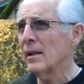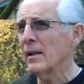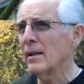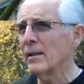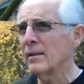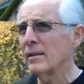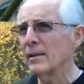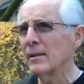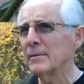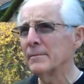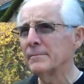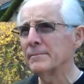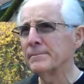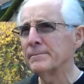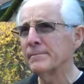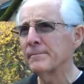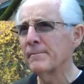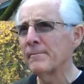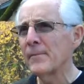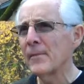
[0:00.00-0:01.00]
I
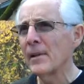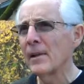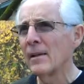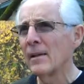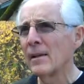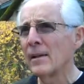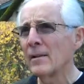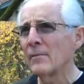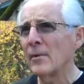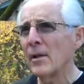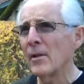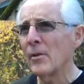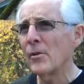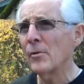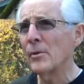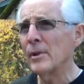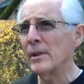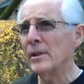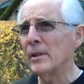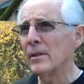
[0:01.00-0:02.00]
had
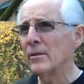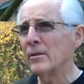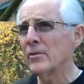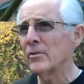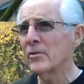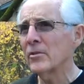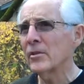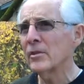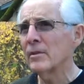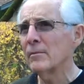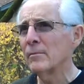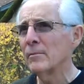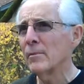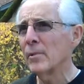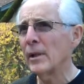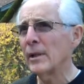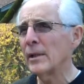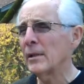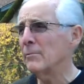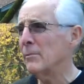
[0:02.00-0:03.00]
3 years
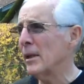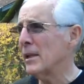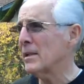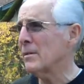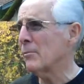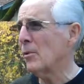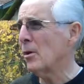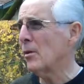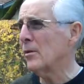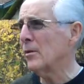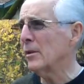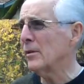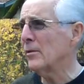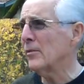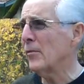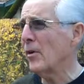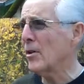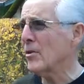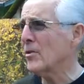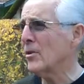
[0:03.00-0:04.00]
playing baseball at
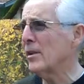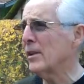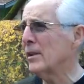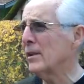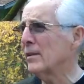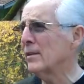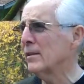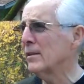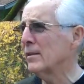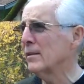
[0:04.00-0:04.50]
varsity.